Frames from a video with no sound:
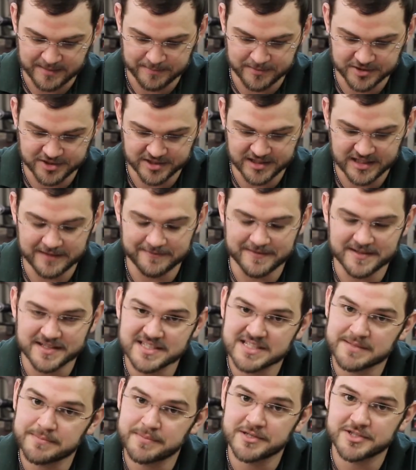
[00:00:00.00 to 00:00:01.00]
to push in. If it
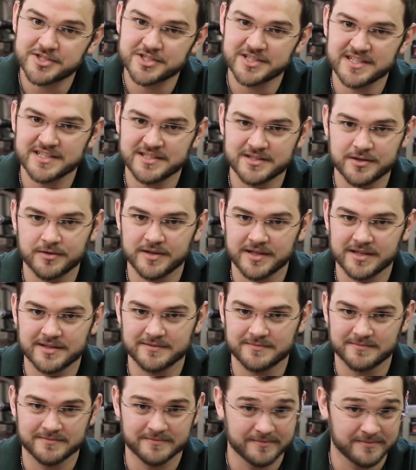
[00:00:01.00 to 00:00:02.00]
doesn't push in, don't get
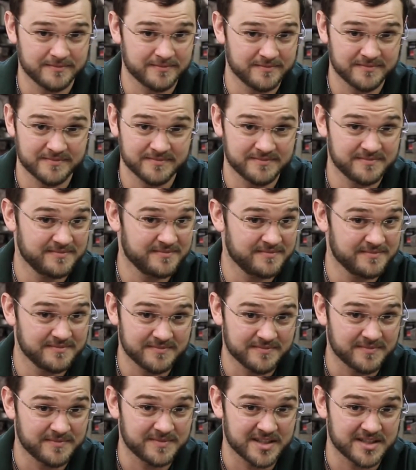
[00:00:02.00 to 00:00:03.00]

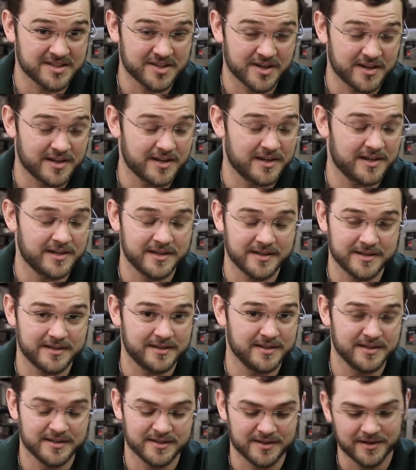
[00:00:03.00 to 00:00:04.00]

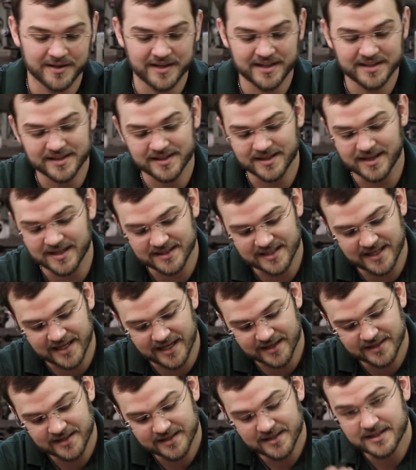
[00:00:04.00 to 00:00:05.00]
deterred or anything like
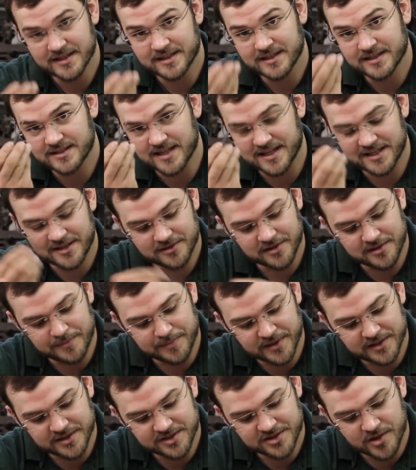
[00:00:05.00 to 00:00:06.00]
that. Take your little
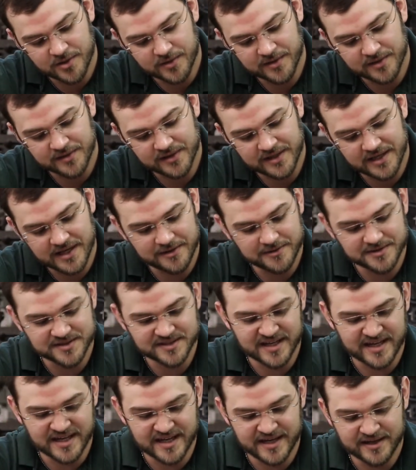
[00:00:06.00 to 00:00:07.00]
punch going on the other
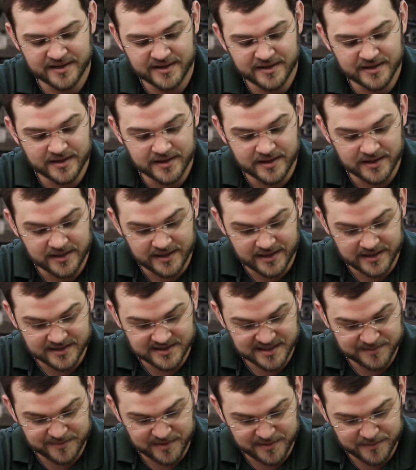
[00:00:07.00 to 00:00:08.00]
side and
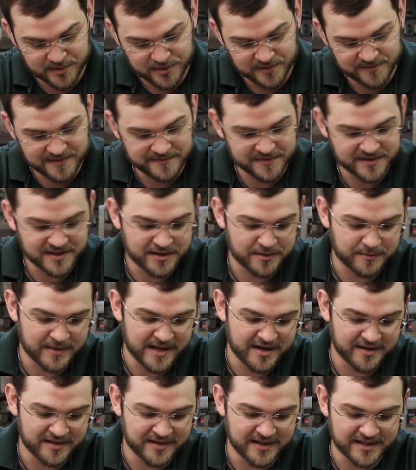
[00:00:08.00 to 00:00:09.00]
simply move everything
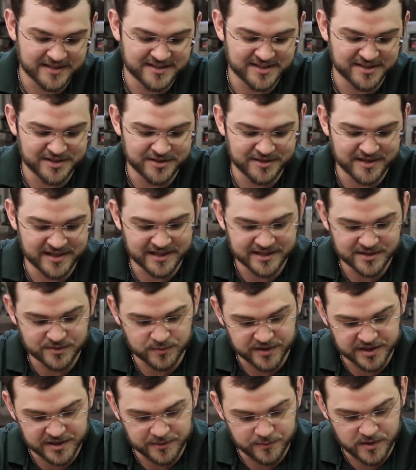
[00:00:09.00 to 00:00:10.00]
around in there until you get it to
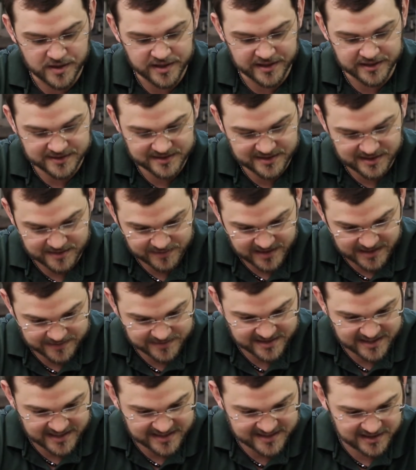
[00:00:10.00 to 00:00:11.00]
where you want it.
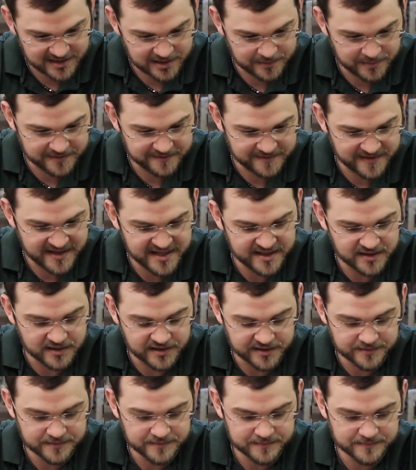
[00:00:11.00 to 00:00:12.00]
Sometimes it takes a little bit of finagling.